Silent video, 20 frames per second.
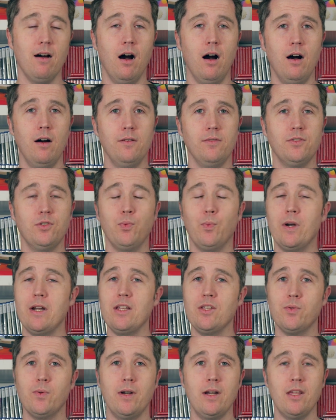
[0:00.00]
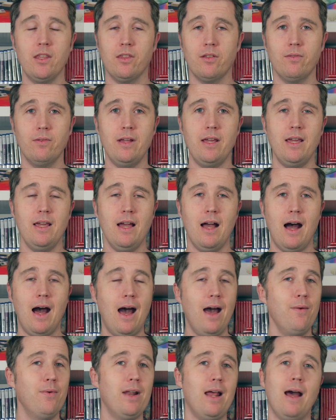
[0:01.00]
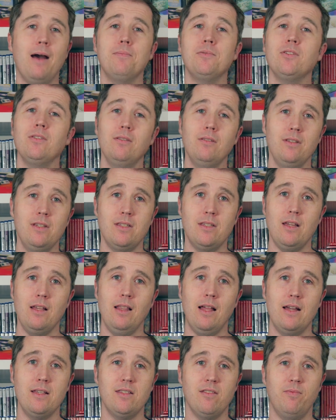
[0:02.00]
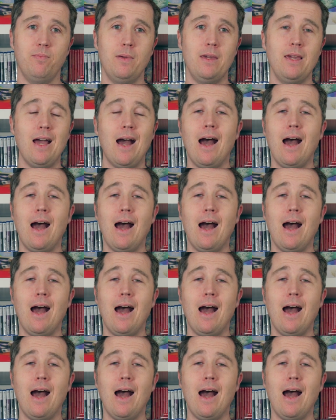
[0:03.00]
of 2023, I would absolutely say Lies of P.